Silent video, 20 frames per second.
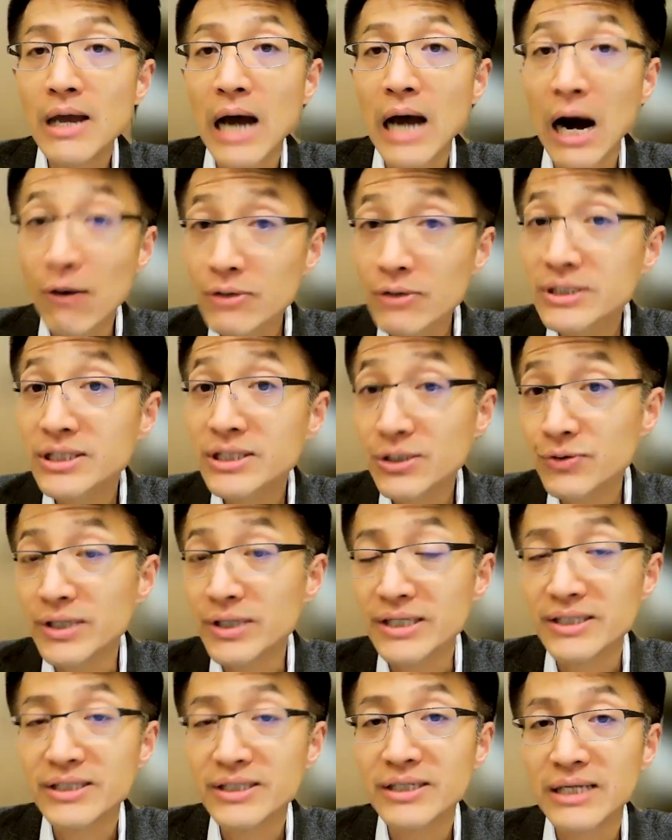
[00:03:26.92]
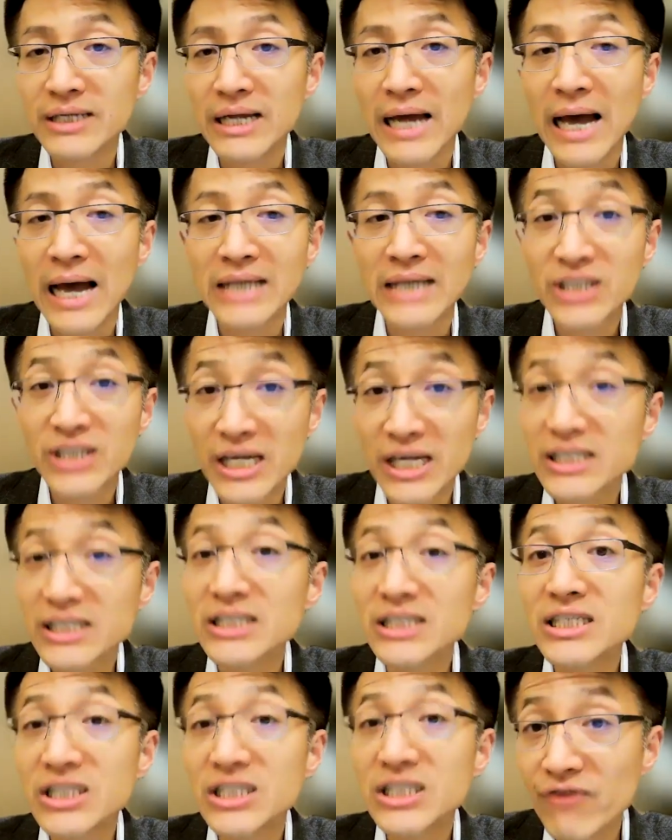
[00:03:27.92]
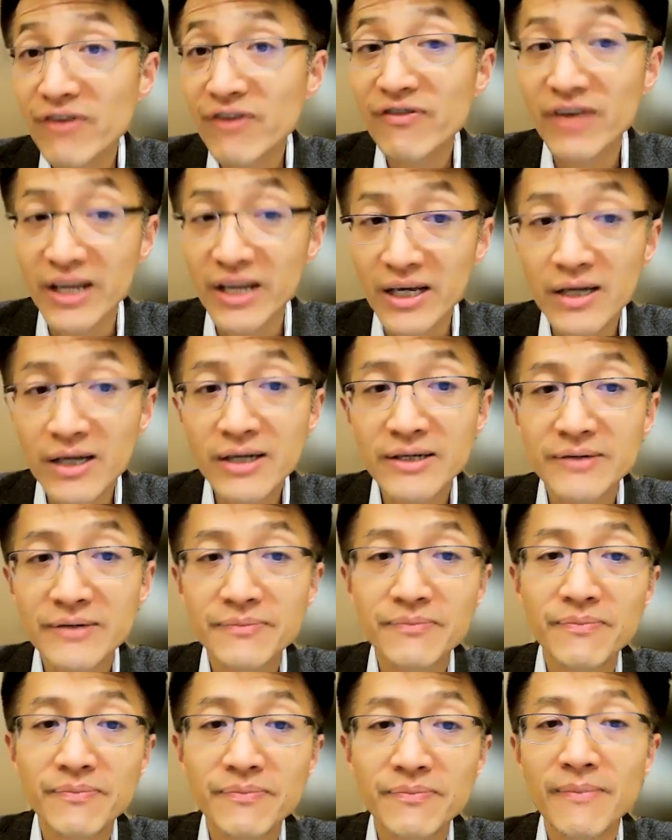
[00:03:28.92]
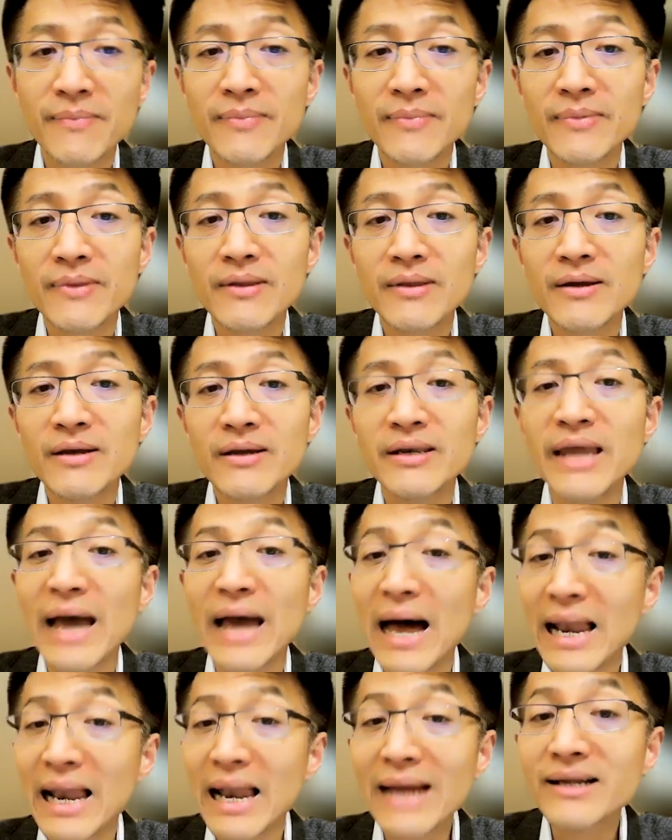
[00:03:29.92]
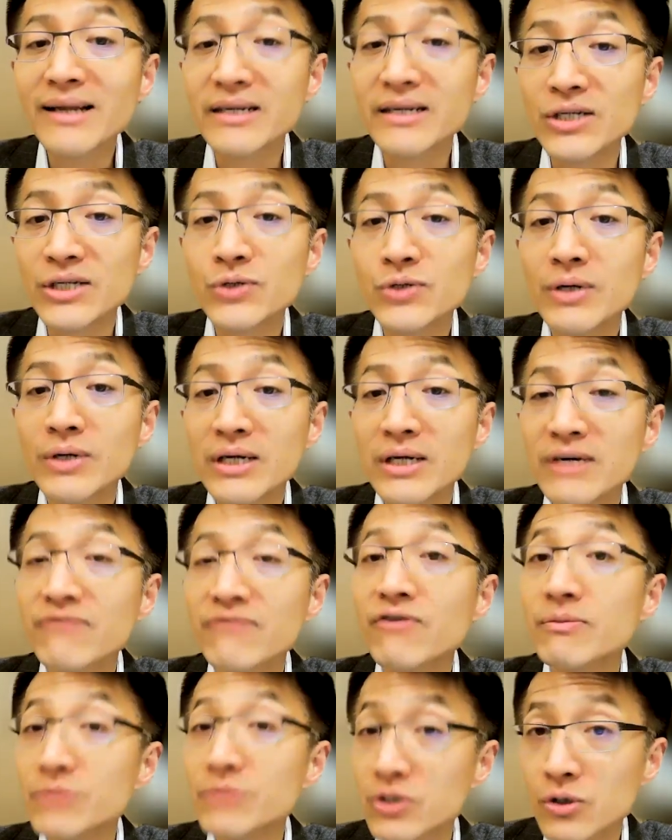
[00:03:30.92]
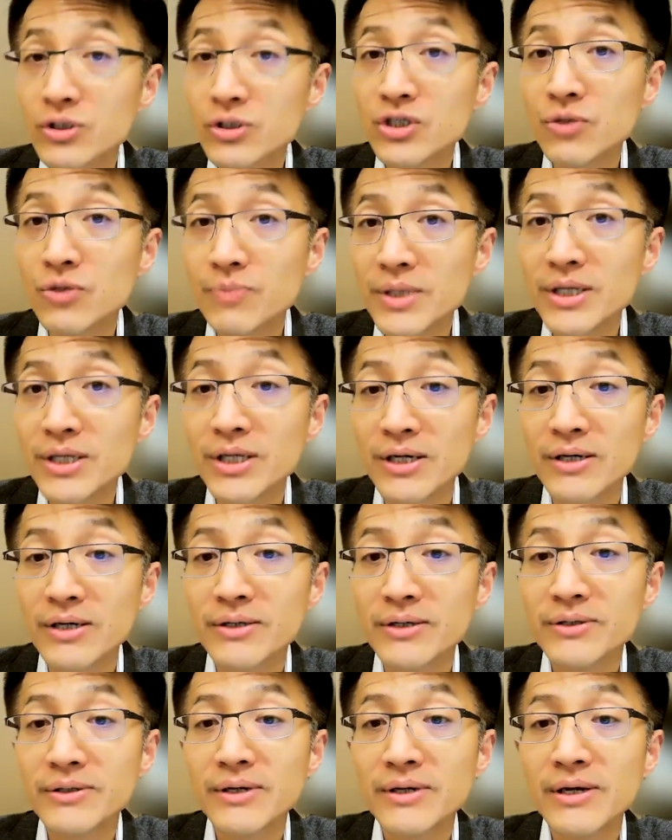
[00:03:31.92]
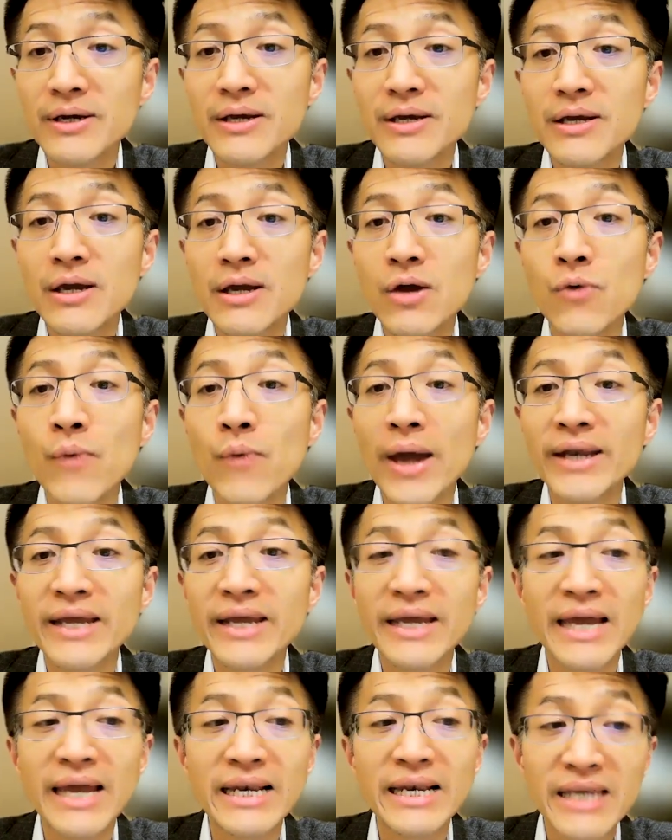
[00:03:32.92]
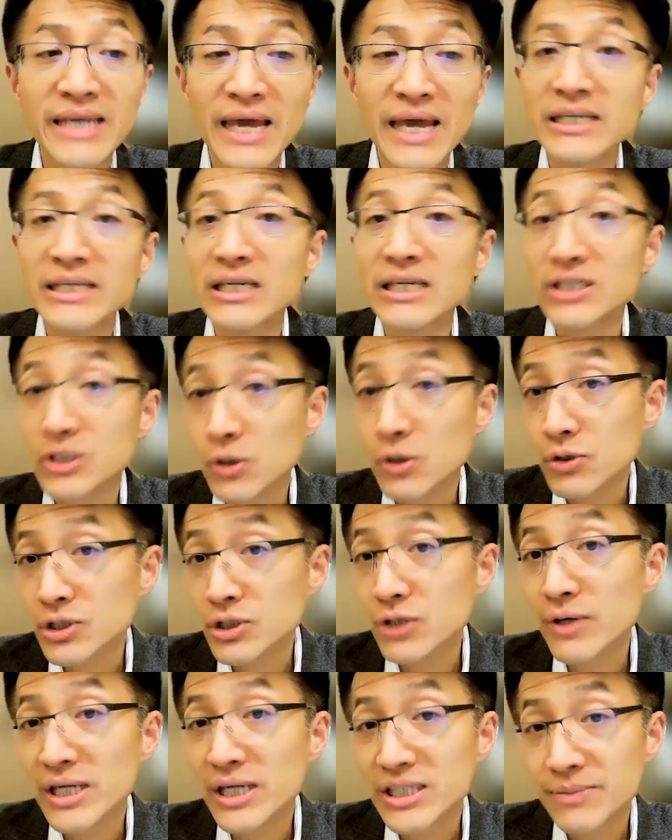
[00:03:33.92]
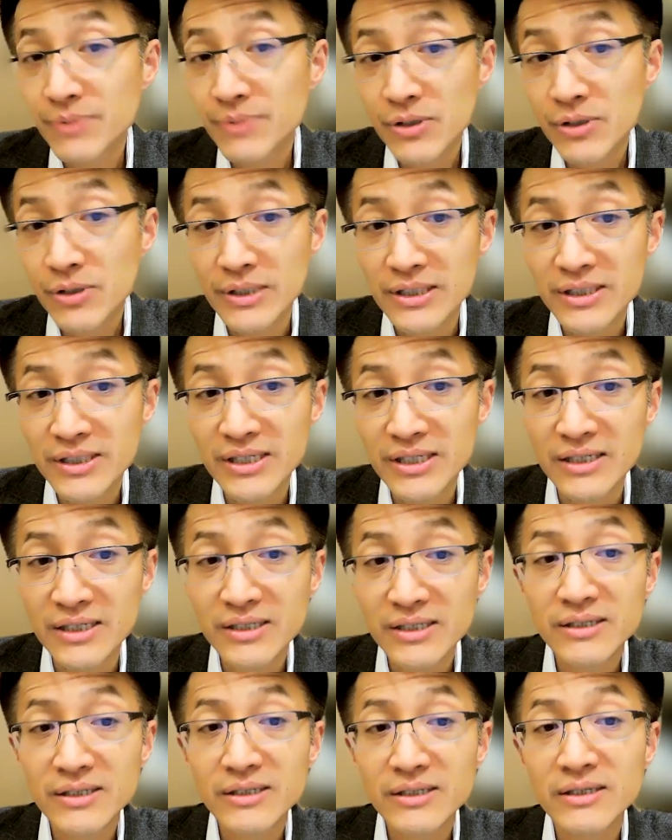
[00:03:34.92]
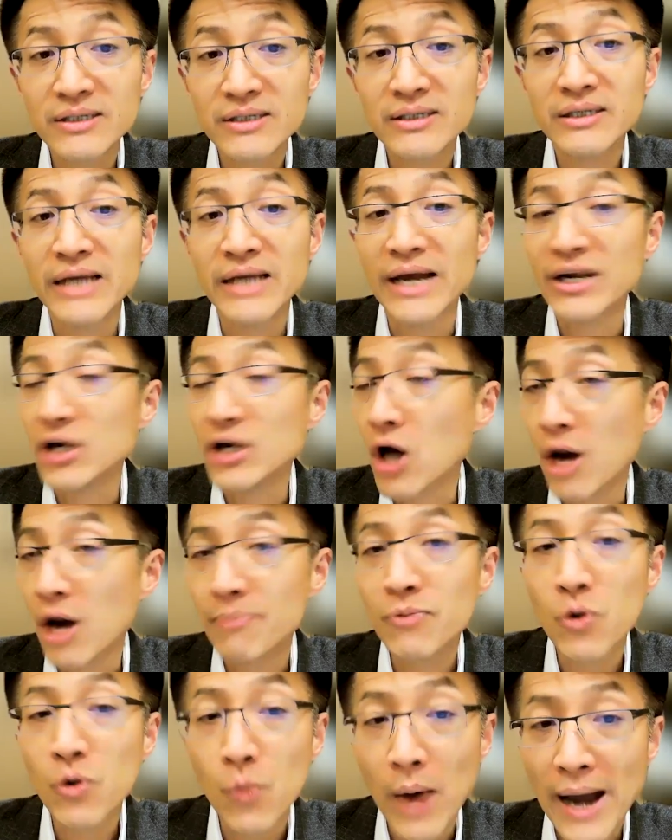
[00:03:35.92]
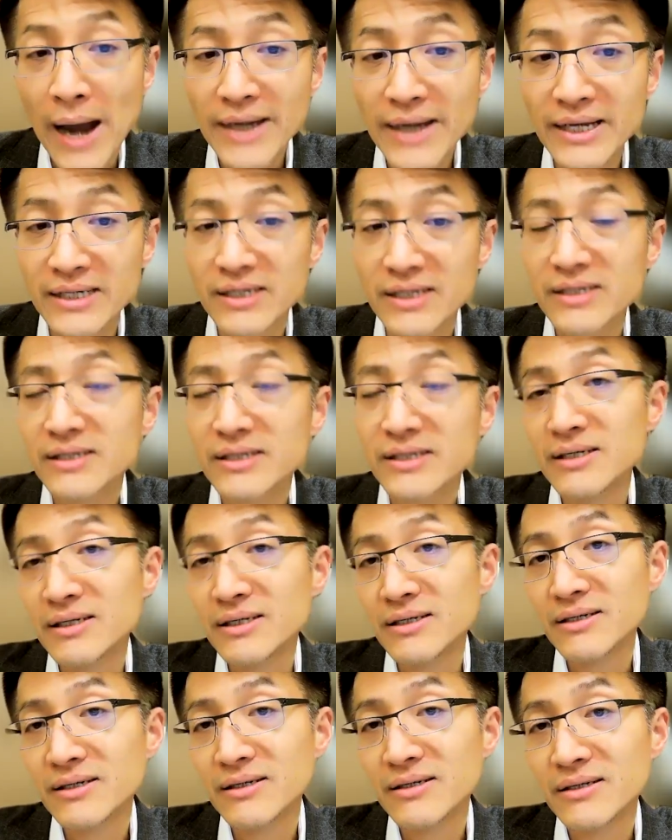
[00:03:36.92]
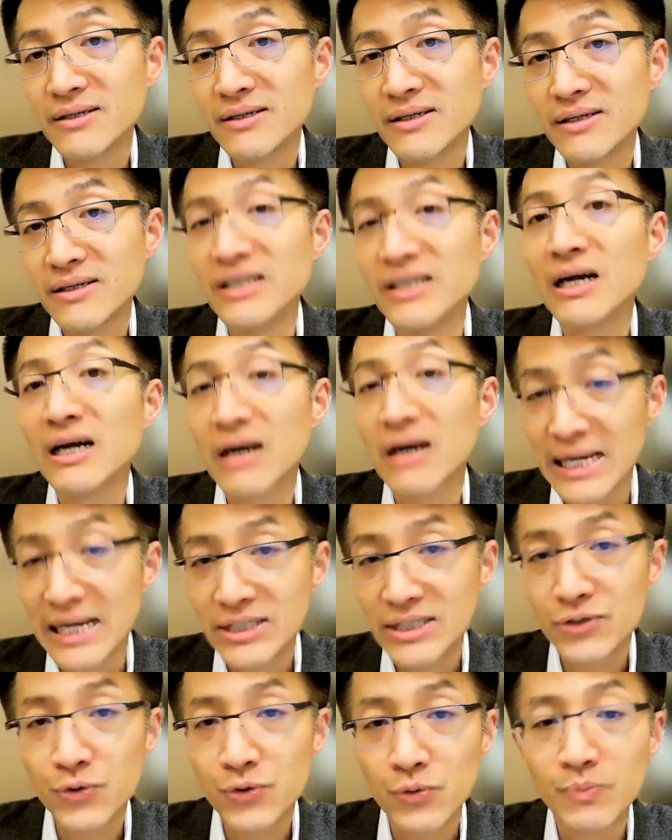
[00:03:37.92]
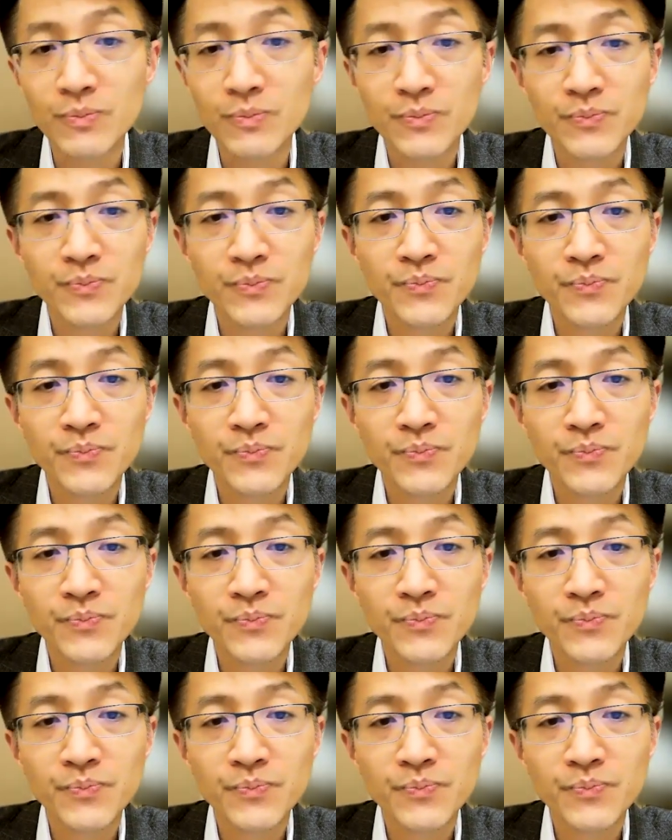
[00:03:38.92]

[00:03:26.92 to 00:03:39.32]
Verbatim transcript: Our students are changing swiftly. They are likely to learn from social media, where they can gain the social experiences that not provided in the classroom.